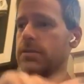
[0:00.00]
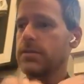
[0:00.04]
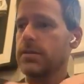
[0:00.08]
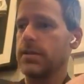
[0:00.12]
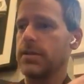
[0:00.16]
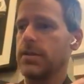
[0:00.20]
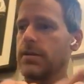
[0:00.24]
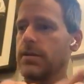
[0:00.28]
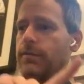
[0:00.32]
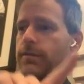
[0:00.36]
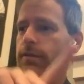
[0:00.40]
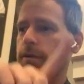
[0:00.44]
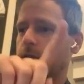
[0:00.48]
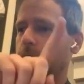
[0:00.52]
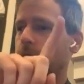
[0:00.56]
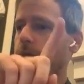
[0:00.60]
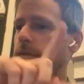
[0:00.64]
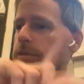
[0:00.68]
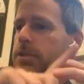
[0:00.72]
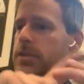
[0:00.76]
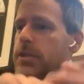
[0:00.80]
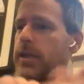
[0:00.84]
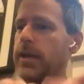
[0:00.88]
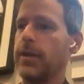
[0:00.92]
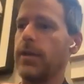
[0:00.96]
so that your
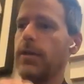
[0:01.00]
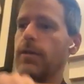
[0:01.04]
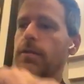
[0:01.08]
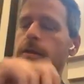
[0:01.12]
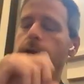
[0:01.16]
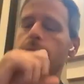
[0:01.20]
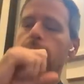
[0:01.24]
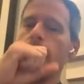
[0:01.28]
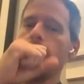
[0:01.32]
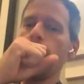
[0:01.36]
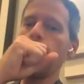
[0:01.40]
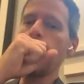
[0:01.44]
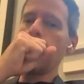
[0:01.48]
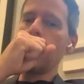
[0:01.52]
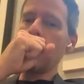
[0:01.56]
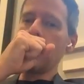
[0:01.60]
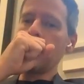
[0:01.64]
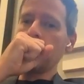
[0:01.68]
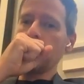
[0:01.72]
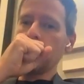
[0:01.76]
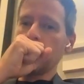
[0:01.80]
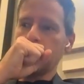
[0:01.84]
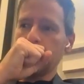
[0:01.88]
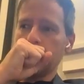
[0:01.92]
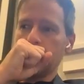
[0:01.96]
vertical scale,
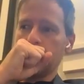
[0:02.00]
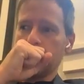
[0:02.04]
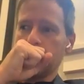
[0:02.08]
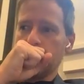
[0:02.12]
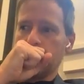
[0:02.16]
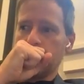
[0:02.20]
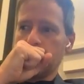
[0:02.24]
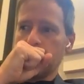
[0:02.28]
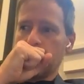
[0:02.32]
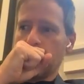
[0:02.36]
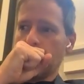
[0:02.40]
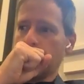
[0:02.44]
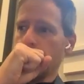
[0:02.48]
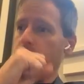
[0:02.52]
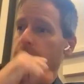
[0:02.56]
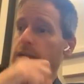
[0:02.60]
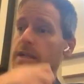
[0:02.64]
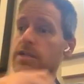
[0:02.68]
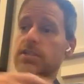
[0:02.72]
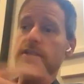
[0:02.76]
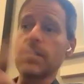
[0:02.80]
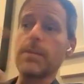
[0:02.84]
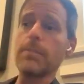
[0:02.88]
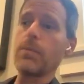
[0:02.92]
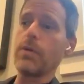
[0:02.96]
but
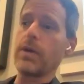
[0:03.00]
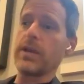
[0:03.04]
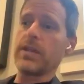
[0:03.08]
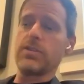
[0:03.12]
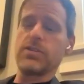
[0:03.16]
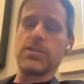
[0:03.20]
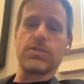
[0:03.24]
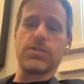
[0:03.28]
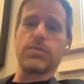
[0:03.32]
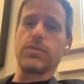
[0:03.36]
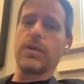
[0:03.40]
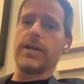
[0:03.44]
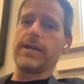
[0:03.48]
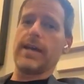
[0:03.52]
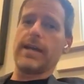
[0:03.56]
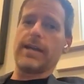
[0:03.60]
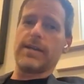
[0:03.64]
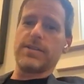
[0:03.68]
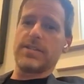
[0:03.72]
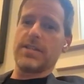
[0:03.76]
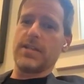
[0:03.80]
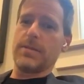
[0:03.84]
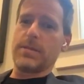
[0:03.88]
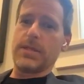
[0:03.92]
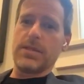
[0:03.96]
at some point you just run out
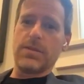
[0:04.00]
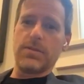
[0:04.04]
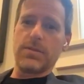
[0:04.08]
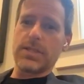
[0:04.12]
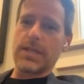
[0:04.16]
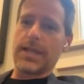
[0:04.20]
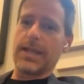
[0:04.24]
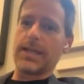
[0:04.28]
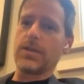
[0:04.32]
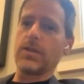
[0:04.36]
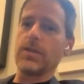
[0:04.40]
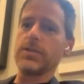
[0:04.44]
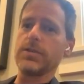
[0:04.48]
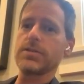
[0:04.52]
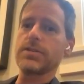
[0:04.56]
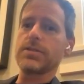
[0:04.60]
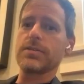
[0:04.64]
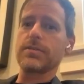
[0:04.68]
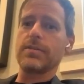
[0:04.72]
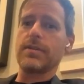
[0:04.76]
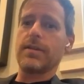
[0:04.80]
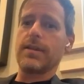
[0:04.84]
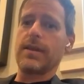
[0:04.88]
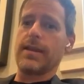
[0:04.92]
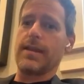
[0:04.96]
of CPU
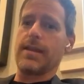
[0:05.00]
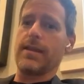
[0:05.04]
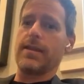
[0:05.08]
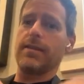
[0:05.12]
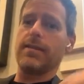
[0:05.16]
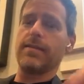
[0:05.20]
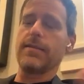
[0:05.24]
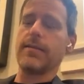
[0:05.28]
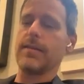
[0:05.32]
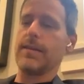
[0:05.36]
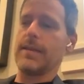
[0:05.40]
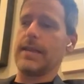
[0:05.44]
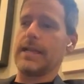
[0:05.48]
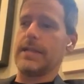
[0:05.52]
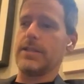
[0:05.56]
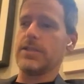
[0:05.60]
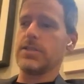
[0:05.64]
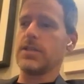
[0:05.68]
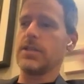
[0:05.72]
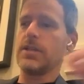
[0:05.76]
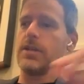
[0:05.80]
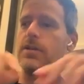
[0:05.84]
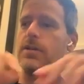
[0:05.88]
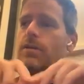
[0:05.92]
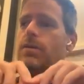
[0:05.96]
cycles, and
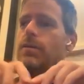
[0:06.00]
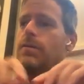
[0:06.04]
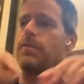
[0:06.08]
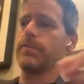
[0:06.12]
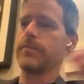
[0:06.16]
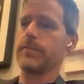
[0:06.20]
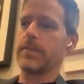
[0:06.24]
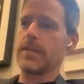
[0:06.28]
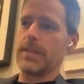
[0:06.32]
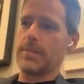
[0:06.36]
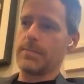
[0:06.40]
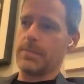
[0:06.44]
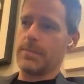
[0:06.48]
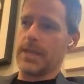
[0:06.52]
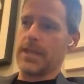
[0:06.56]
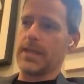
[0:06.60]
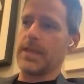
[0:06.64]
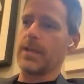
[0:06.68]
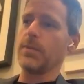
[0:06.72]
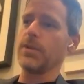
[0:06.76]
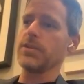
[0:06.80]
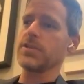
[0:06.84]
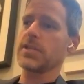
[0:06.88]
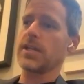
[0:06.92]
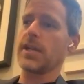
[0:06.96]
so
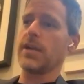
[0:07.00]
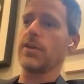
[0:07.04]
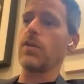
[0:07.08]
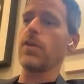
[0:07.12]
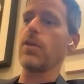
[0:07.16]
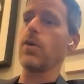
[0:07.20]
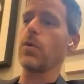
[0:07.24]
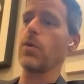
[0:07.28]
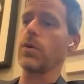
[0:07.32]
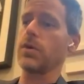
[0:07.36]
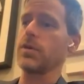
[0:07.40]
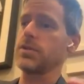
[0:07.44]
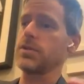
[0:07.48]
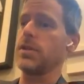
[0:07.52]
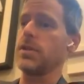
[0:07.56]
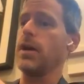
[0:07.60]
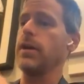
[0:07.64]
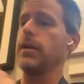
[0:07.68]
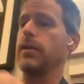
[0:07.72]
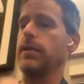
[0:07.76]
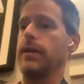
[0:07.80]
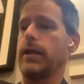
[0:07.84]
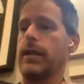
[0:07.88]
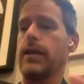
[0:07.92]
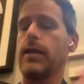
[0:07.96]
being able to scale
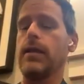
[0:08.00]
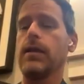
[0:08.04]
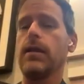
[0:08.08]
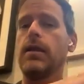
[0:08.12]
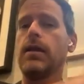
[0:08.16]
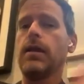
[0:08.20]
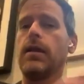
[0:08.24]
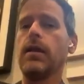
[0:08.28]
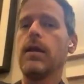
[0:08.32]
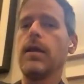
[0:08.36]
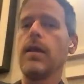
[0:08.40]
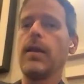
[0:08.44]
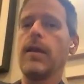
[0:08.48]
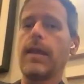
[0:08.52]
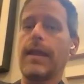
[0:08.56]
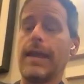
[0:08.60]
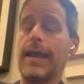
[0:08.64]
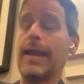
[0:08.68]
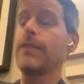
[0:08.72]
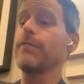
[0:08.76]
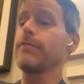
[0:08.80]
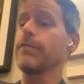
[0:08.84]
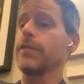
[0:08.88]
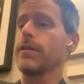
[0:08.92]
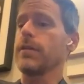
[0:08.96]
horizontally
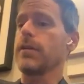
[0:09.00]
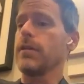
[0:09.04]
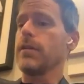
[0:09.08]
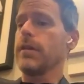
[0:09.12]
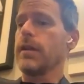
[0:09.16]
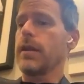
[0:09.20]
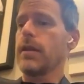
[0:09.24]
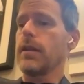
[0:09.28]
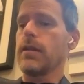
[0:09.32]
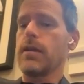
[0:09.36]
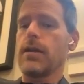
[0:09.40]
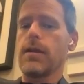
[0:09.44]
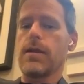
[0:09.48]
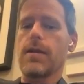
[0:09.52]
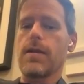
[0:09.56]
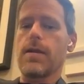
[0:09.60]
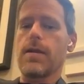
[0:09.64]
and vertically